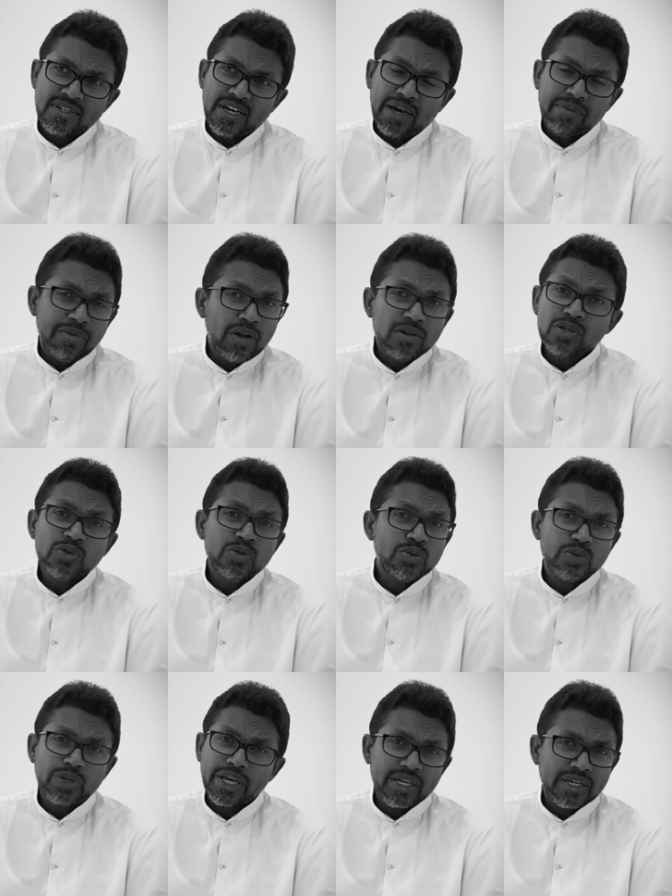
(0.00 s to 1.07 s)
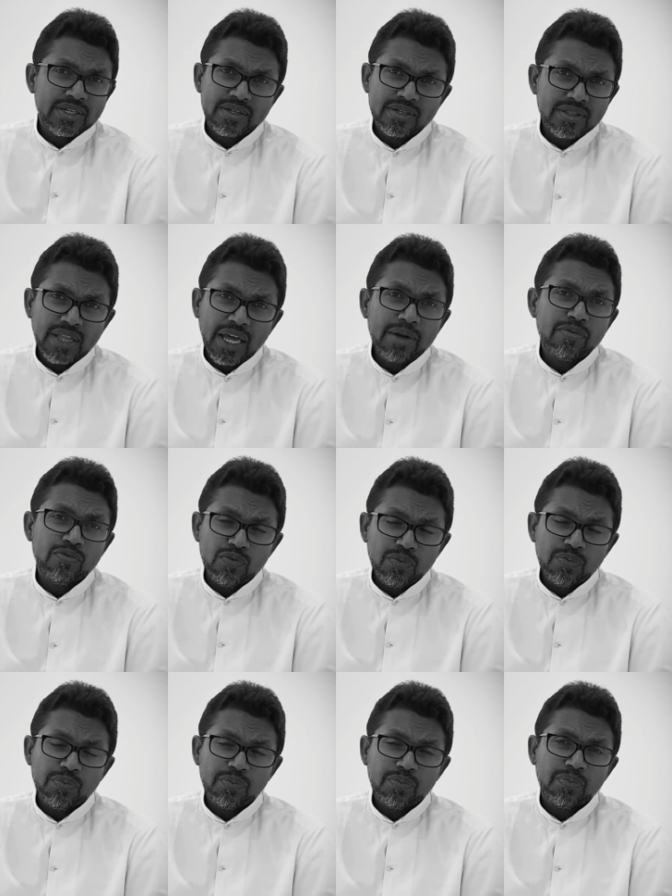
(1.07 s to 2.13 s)
I'm not going to take that
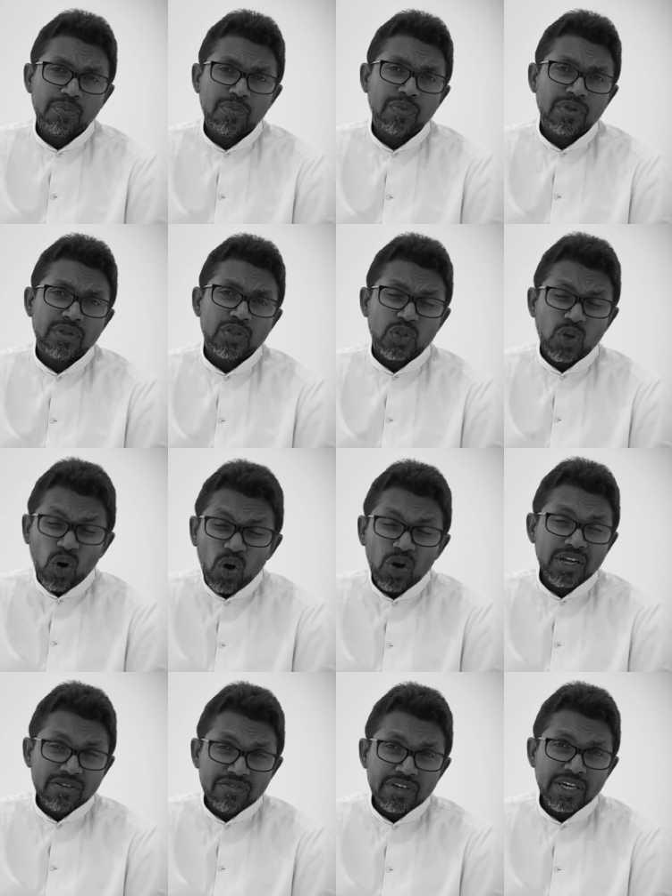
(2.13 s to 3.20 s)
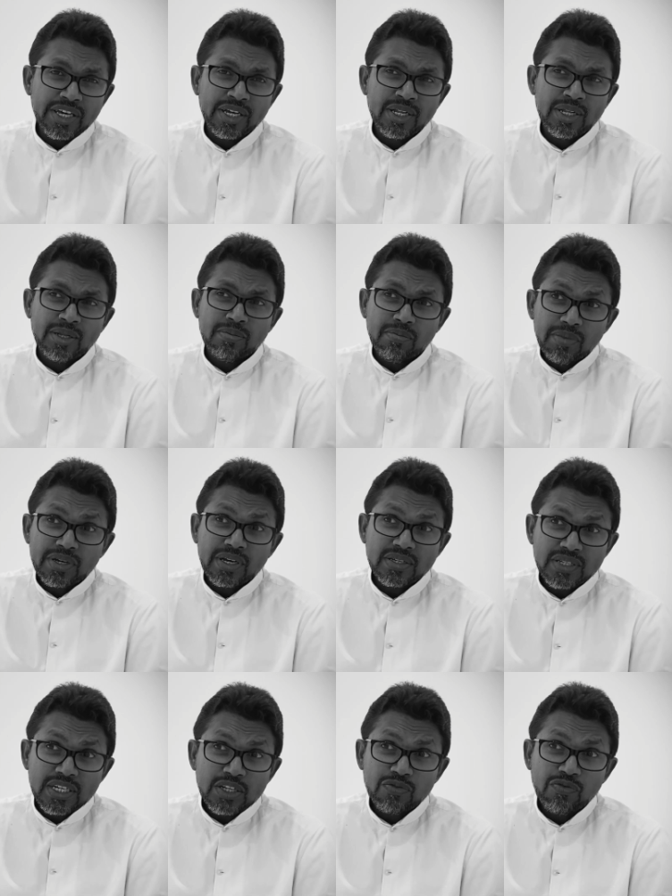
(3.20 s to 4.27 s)
thorn away
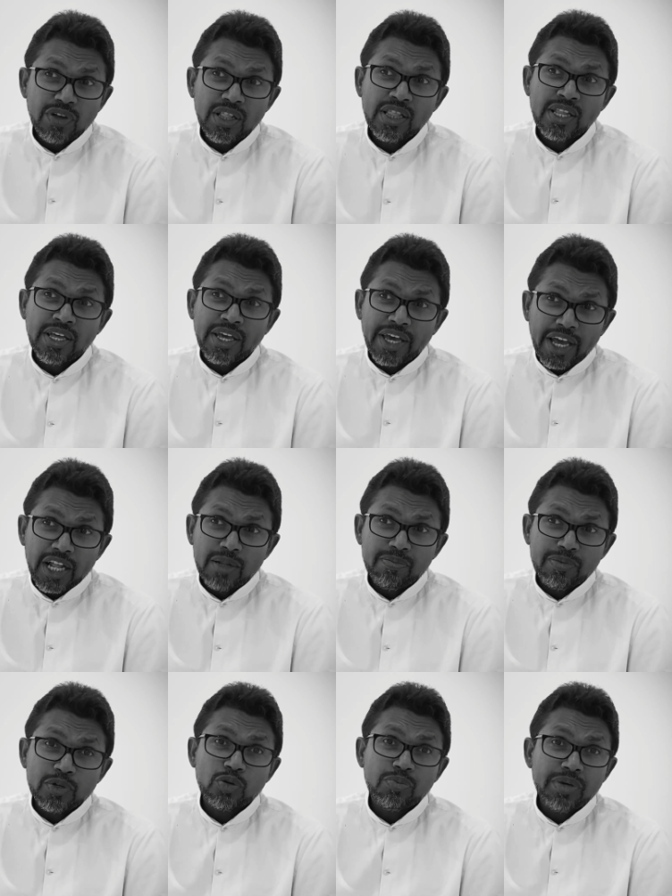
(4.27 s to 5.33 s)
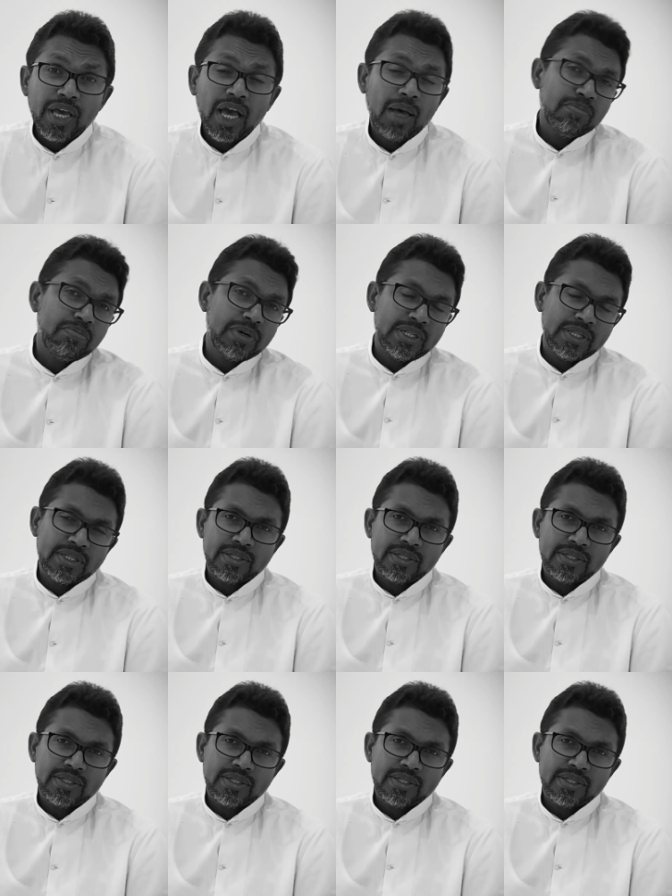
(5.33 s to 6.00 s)
because it will help you to be humble.